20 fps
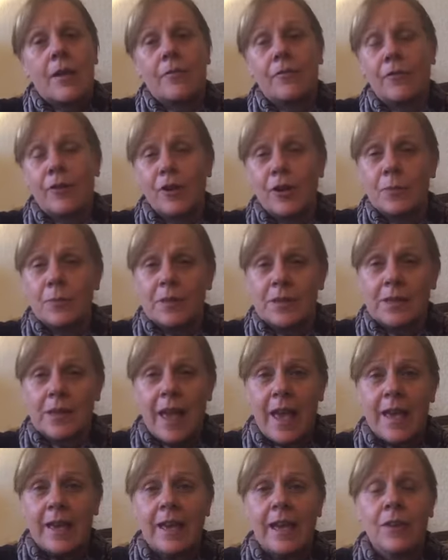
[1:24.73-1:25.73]
For argument's
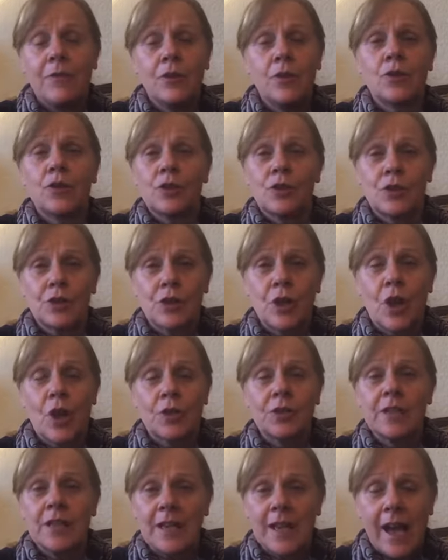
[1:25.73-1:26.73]
sake, if you're just
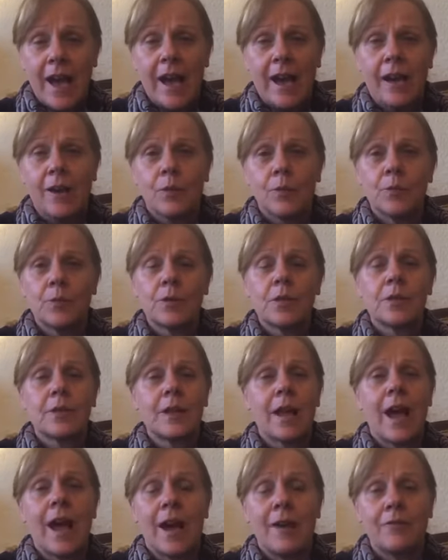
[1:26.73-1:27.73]
starting out,
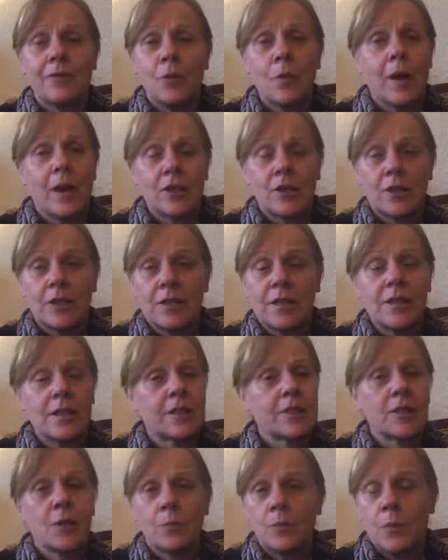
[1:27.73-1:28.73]
have you actually
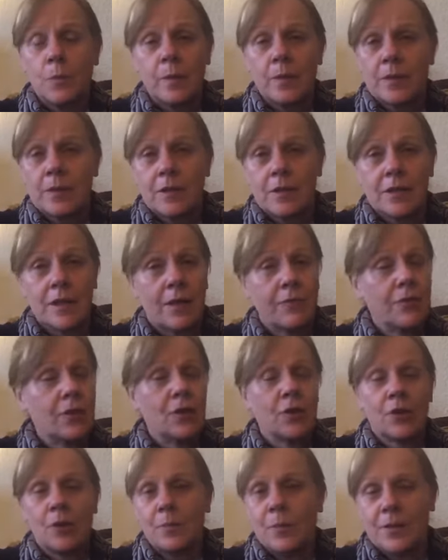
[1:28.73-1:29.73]
set up your business? Have you
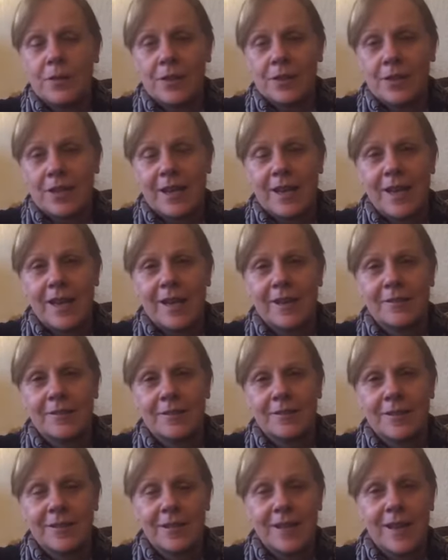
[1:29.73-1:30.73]
got a business account?
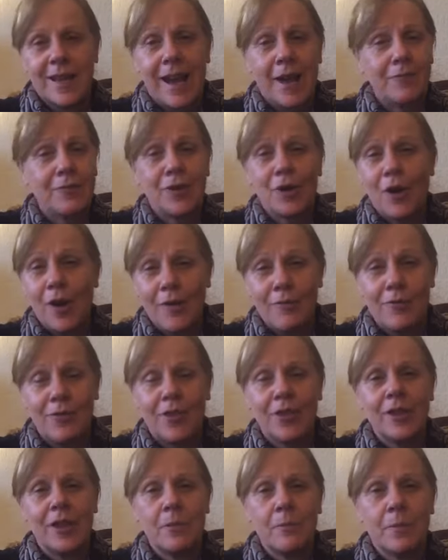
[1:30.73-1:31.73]
Have you got
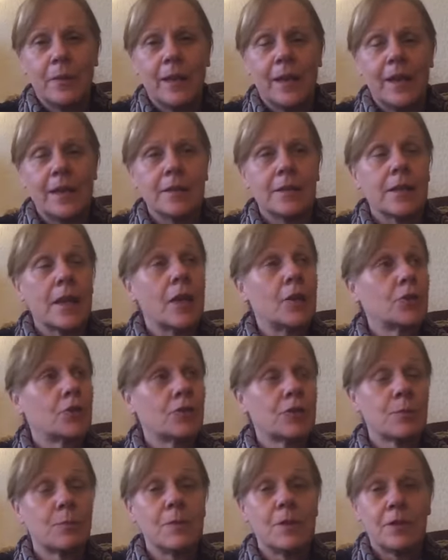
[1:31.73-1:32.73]
everything in place? And
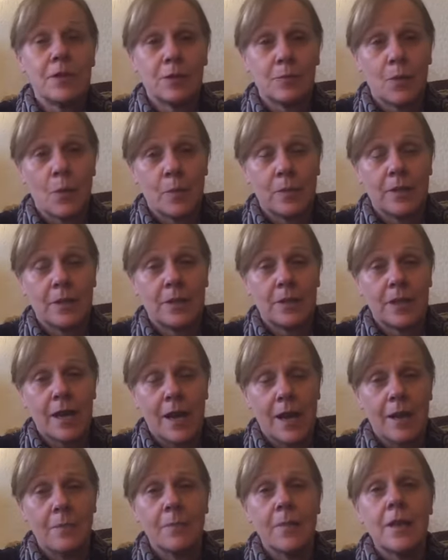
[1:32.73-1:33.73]
trust me, at this moment in
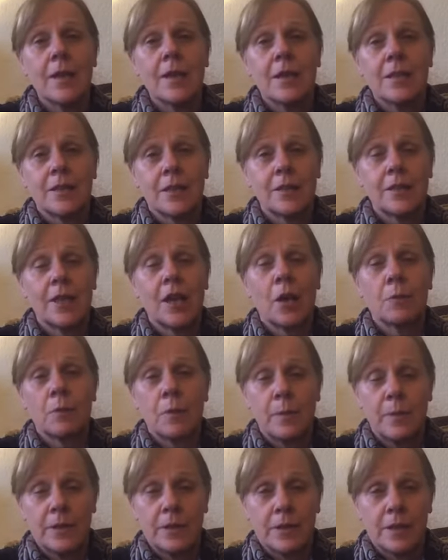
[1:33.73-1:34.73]
time, setting up a
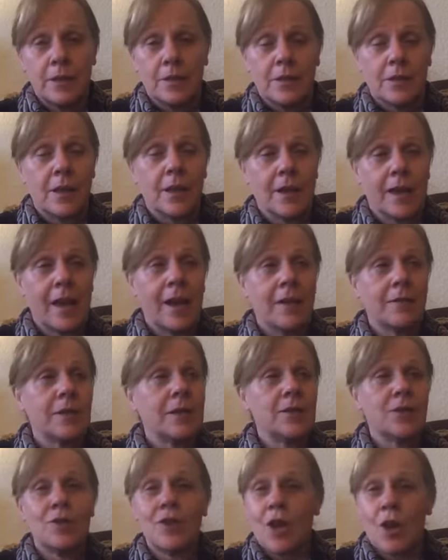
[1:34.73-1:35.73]
business account
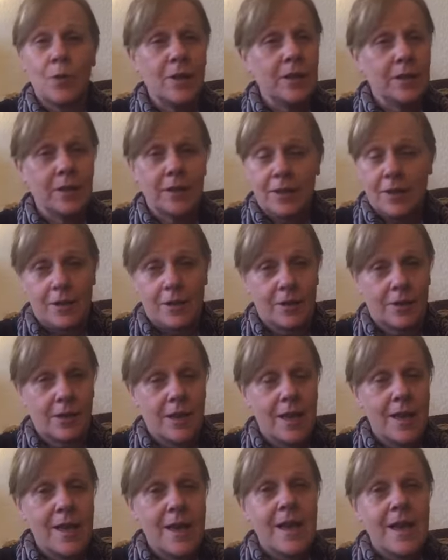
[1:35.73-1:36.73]
is no easy
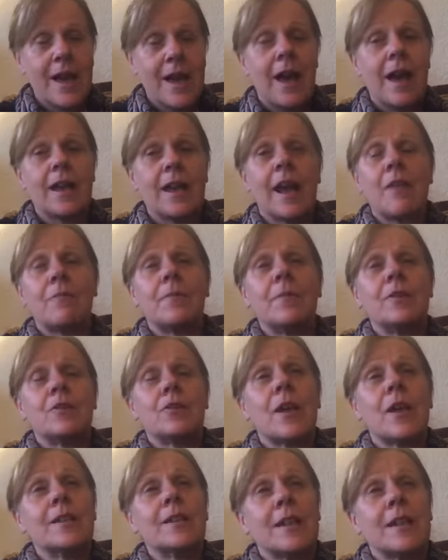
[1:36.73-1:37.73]
task. And I've
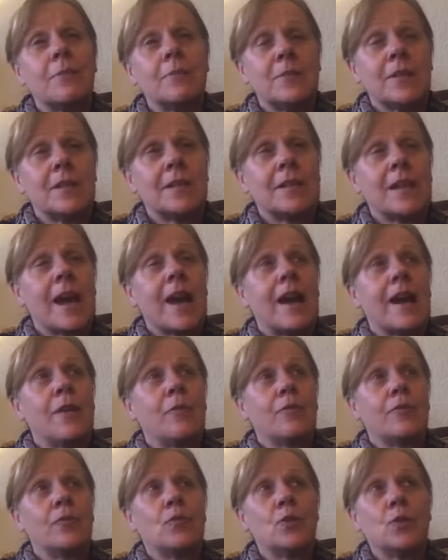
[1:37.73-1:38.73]
been attempting
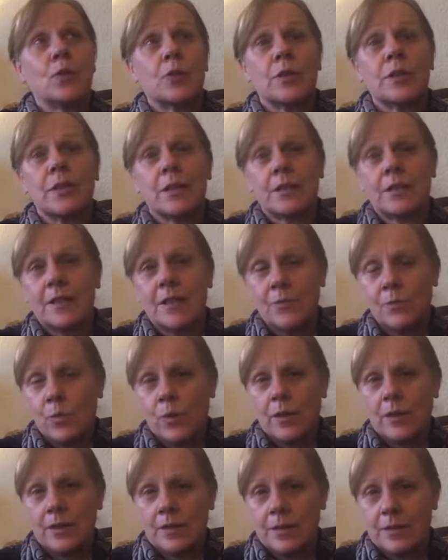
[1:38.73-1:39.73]
now for 16
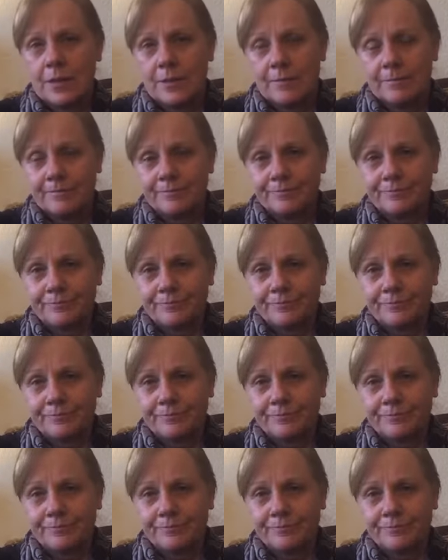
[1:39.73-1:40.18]
weeks